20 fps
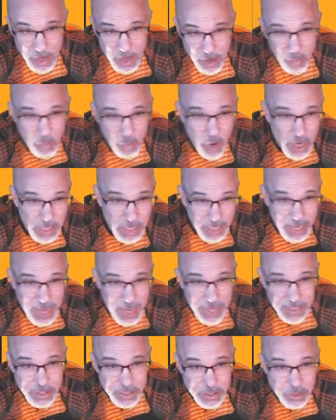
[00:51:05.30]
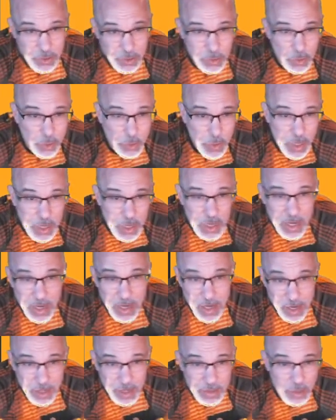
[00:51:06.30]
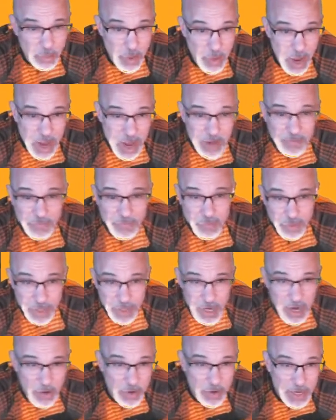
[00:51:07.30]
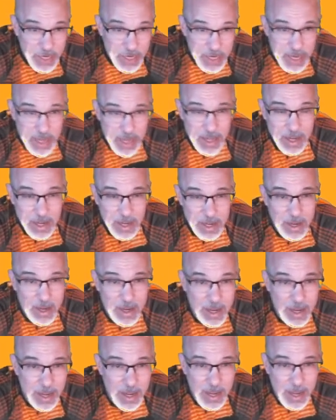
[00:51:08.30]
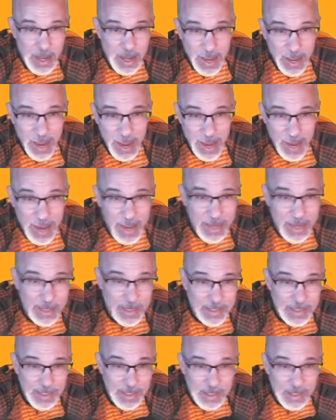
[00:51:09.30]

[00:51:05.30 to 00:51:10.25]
what led to the Ride for Larry and